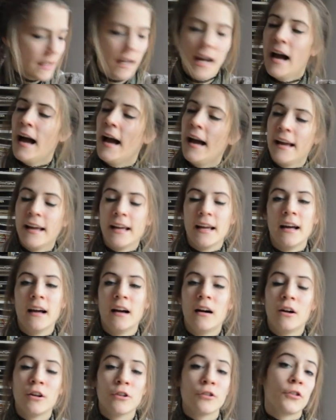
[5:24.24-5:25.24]
I
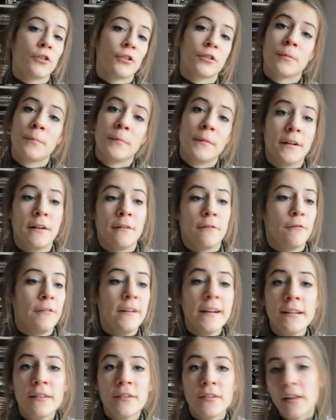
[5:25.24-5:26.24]
also submitted
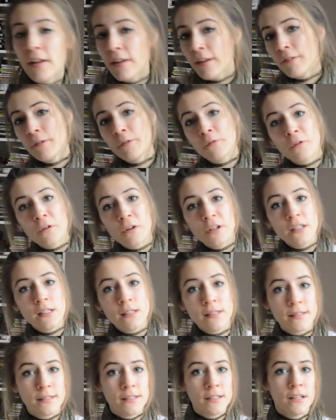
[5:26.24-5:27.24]
feet studies, of
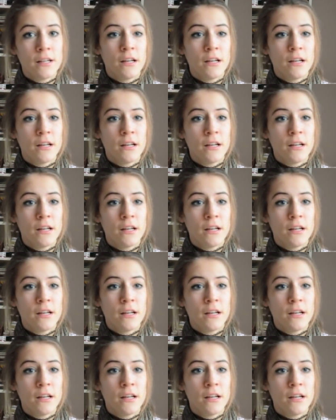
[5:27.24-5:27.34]
course.